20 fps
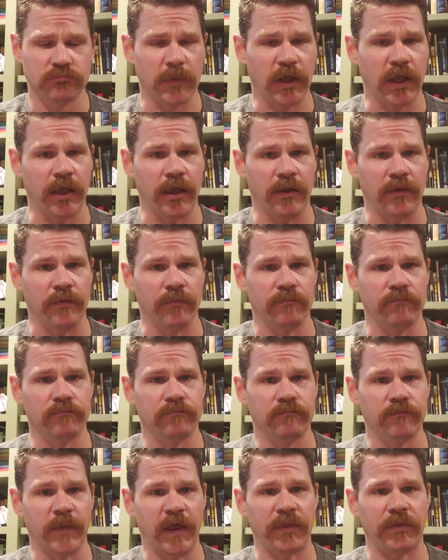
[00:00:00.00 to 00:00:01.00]
and
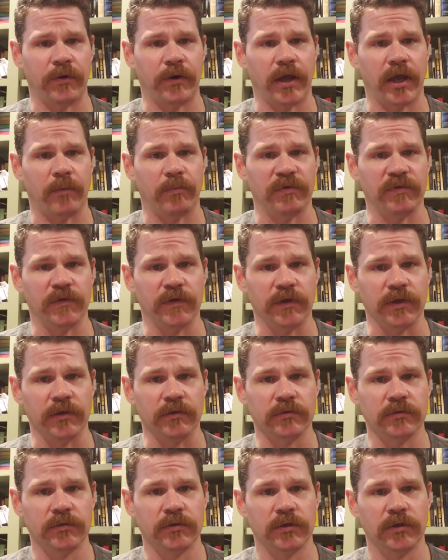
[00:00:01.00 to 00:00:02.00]
nothing will happen to you.
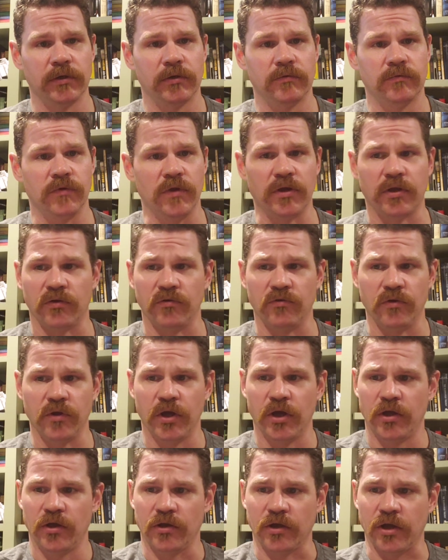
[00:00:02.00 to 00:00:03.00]
You can
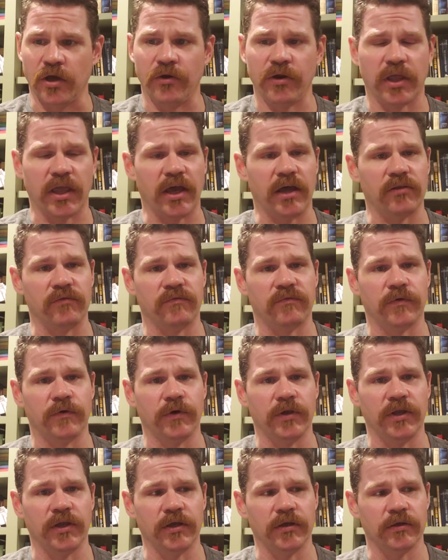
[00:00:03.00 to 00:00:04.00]
go to
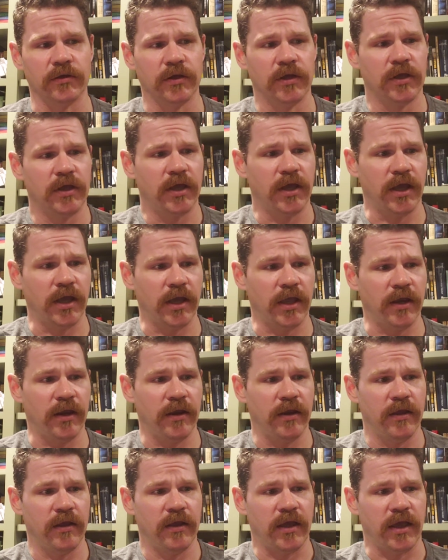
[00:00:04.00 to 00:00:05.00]
California and
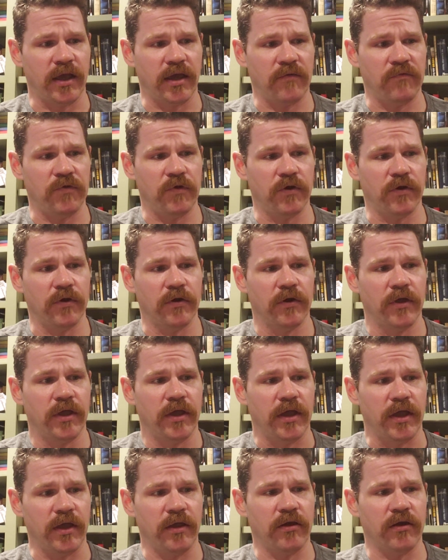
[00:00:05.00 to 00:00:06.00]
have your
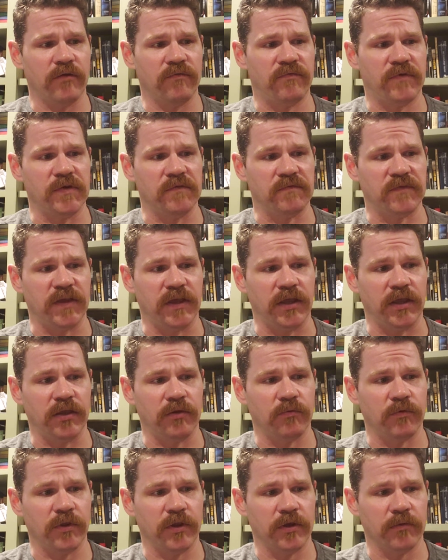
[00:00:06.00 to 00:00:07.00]

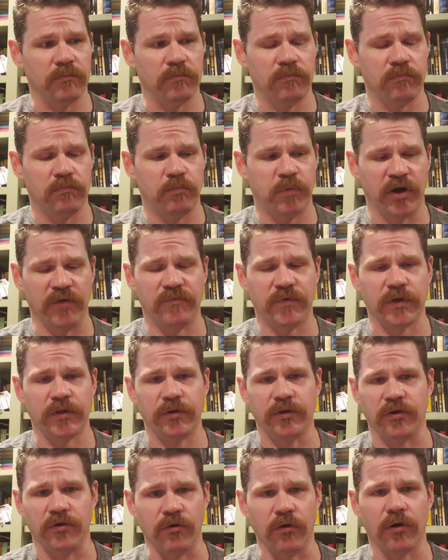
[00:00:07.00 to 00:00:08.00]
AR-15 with a
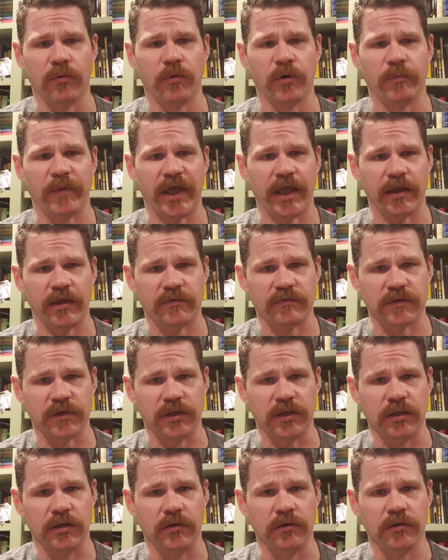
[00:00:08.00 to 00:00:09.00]
perfectly normal
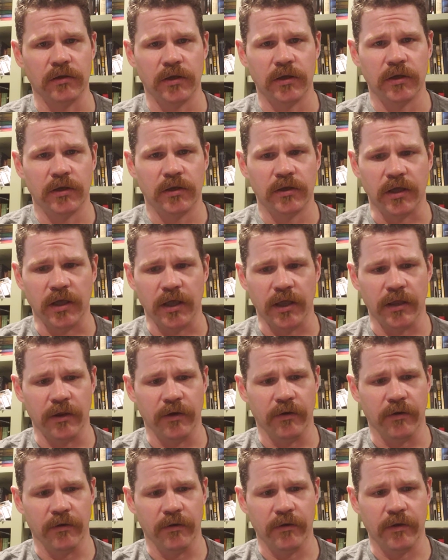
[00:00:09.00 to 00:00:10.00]
magazine
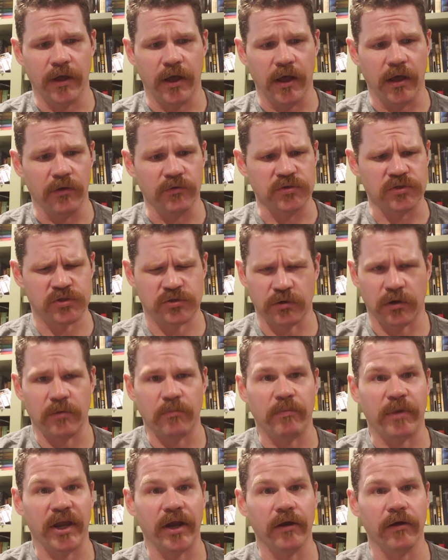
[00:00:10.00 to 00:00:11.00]
and a
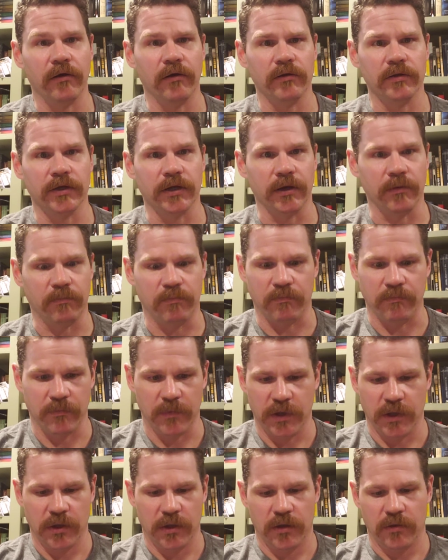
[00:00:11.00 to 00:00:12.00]
short barrel and a
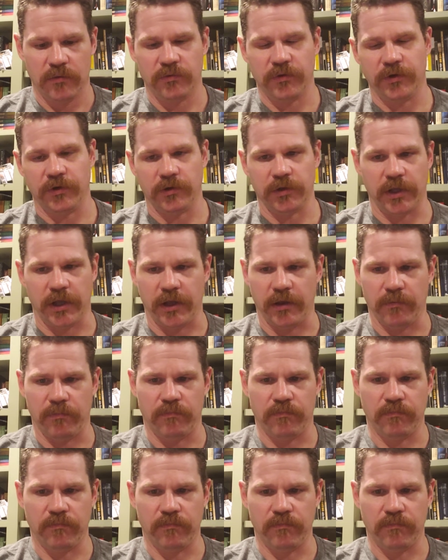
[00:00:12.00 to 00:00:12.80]
little